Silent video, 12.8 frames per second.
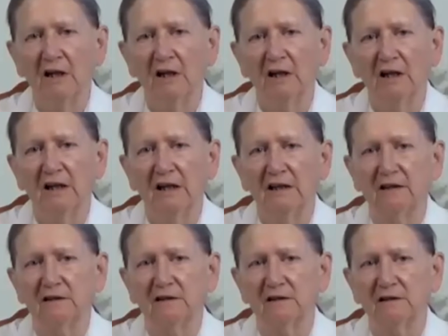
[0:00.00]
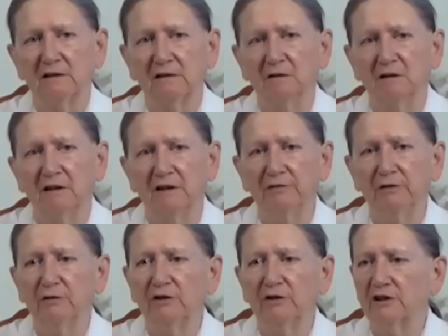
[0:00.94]
And if
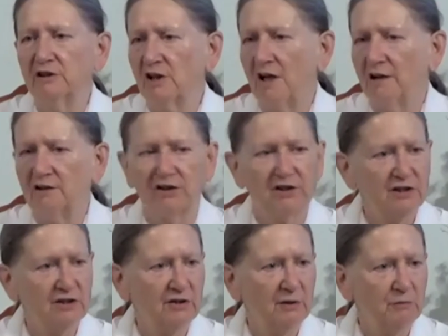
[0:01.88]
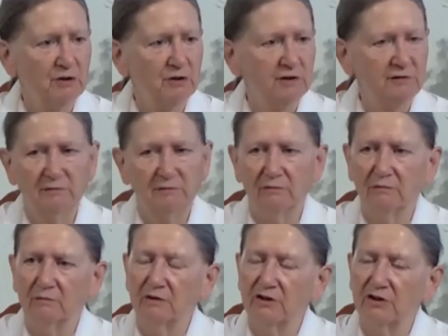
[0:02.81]
you're attached to someone,
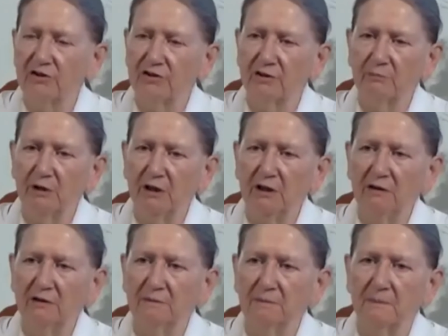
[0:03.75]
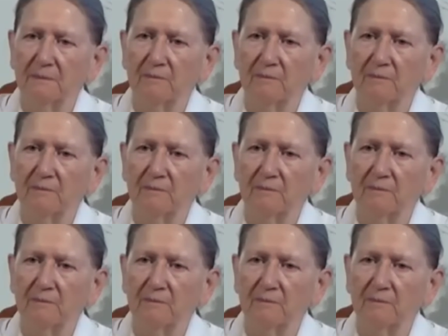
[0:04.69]
what does it mean?